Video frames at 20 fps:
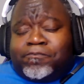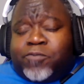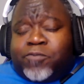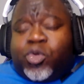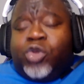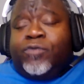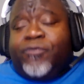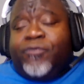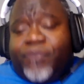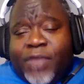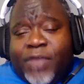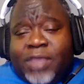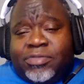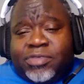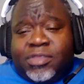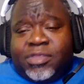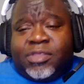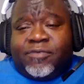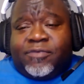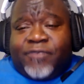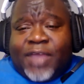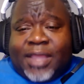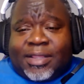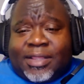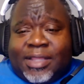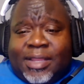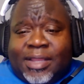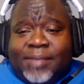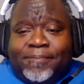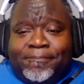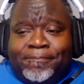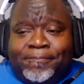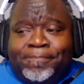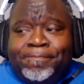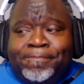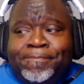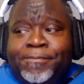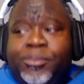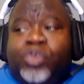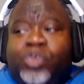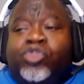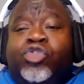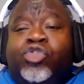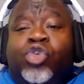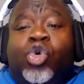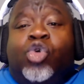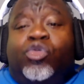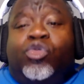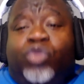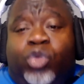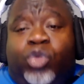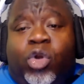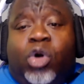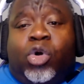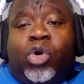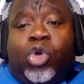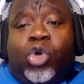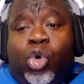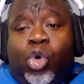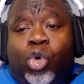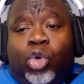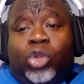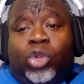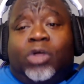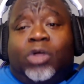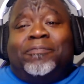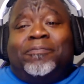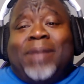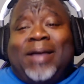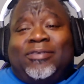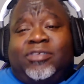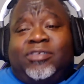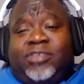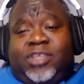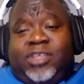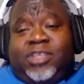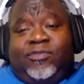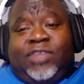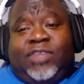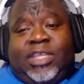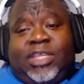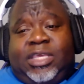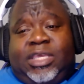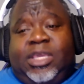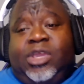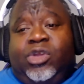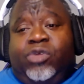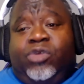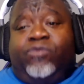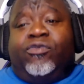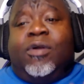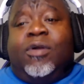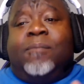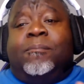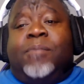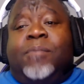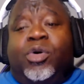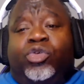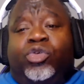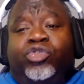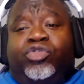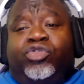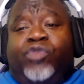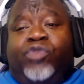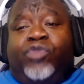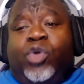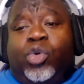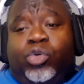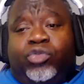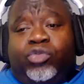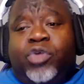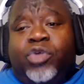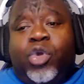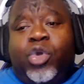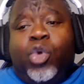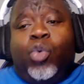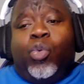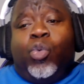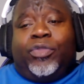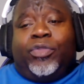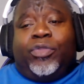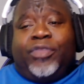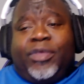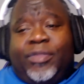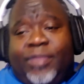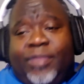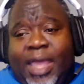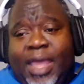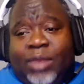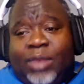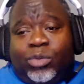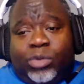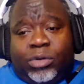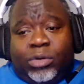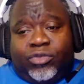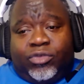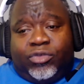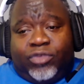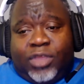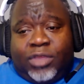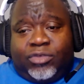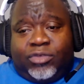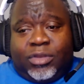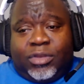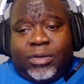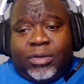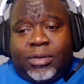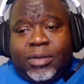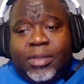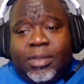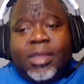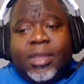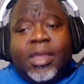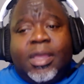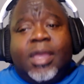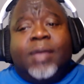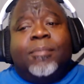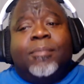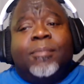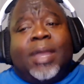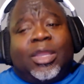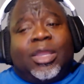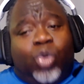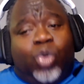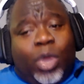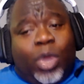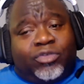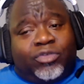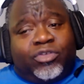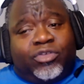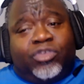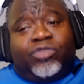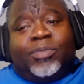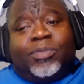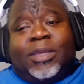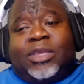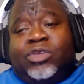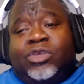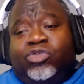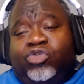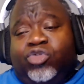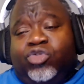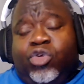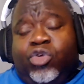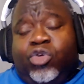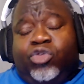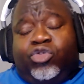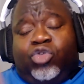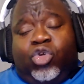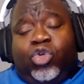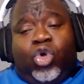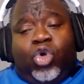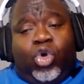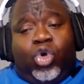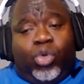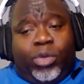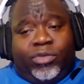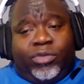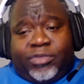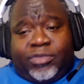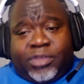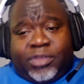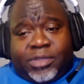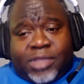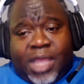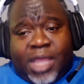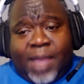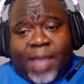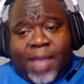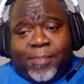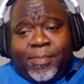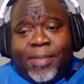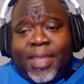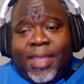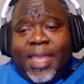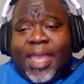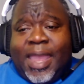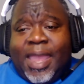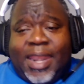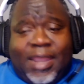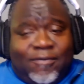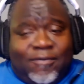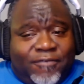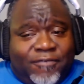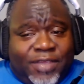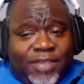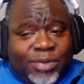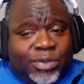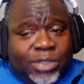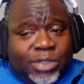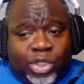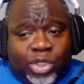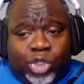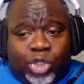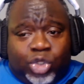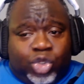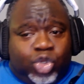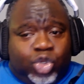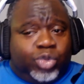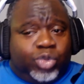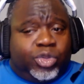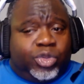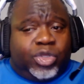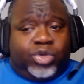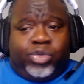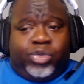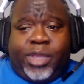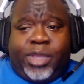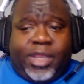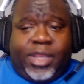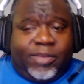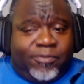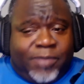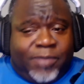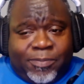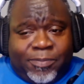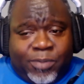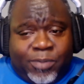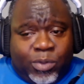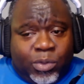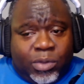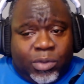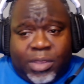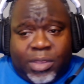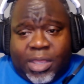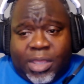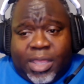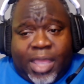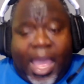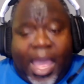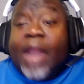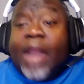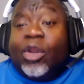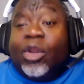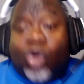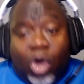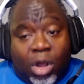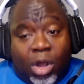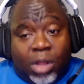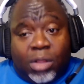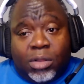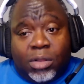good faith in the fact that there's an overall goal of positivity here from most folks within that organization. My questions, my concerns are always at the top and have very little to do with the creative people at all.